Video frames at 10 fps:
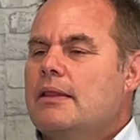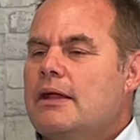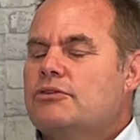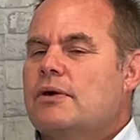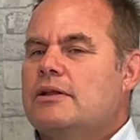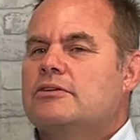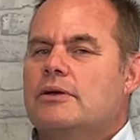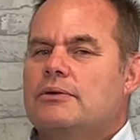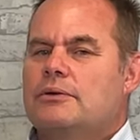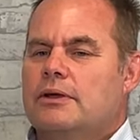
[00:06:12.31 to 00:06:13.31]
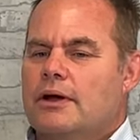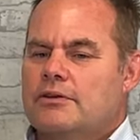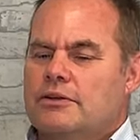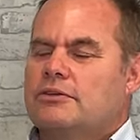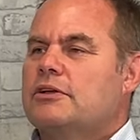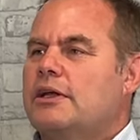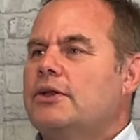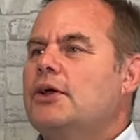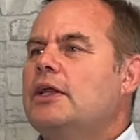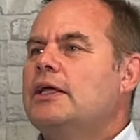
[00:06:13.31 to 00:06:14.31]
That's right. So the guys who got started
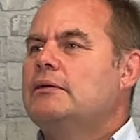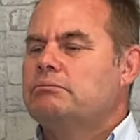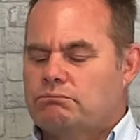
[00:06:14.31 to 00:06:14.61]
early